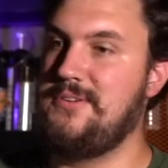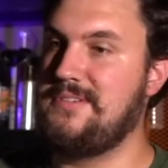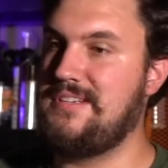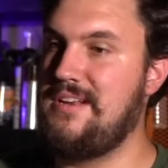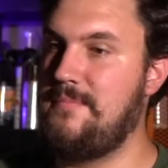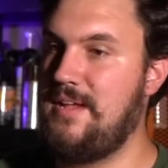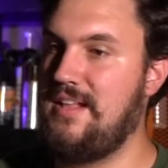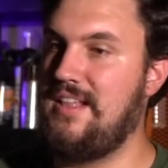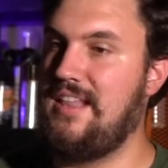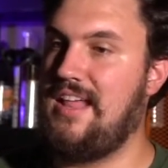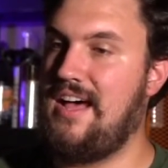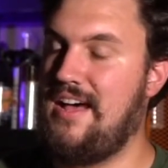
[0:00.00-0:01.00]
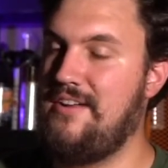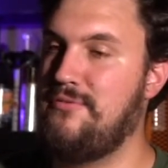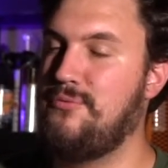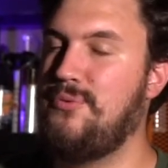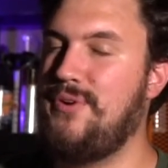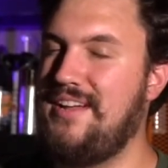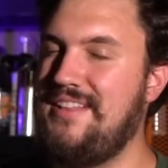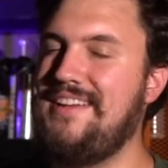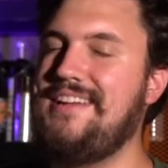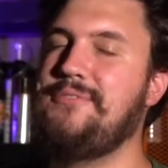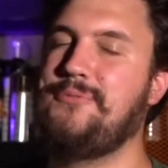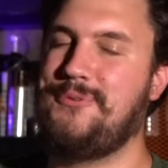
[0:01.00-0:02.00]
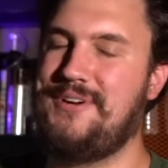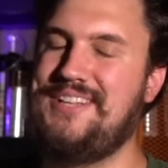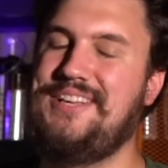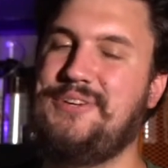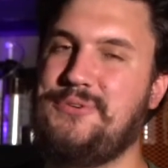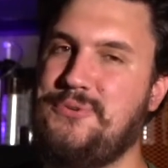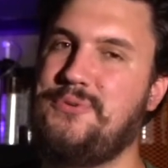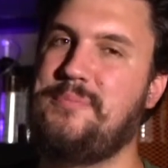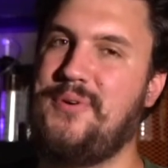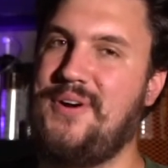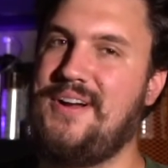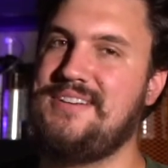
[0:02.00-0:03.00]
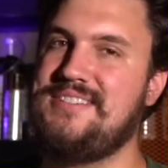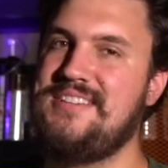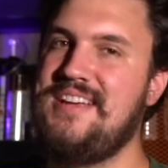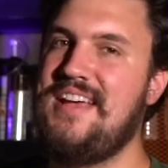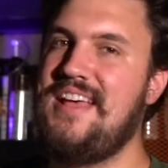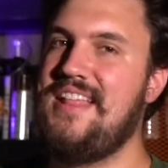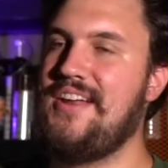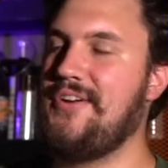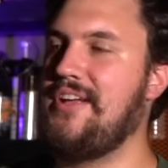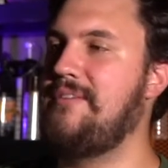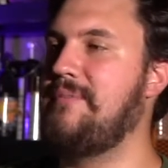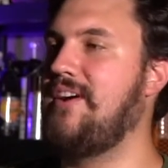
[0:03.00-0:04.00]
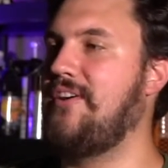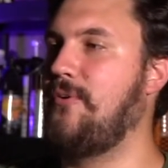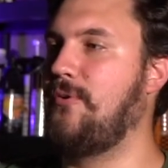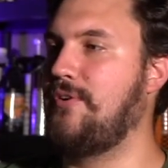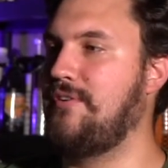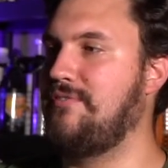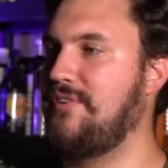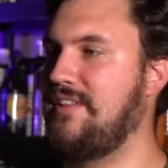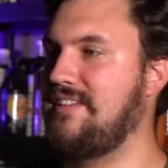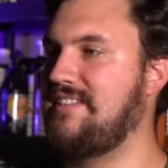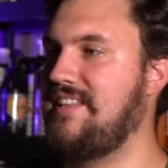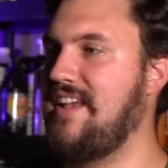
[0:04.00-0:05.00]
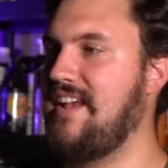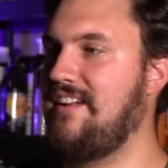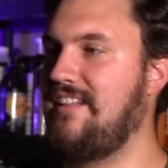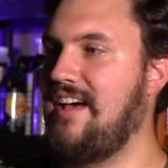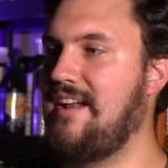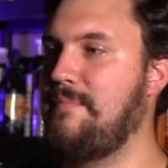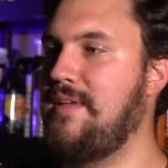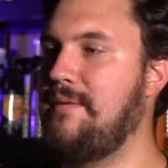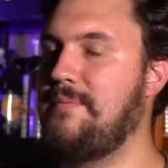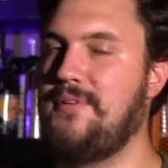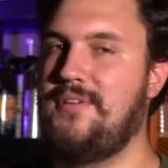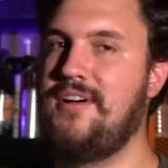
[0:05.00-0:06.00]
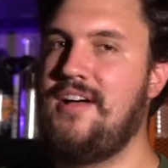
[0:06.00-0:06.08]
It's gonna be a lot of really, really cool parts that are gonna be on order for this thing, and a lot of people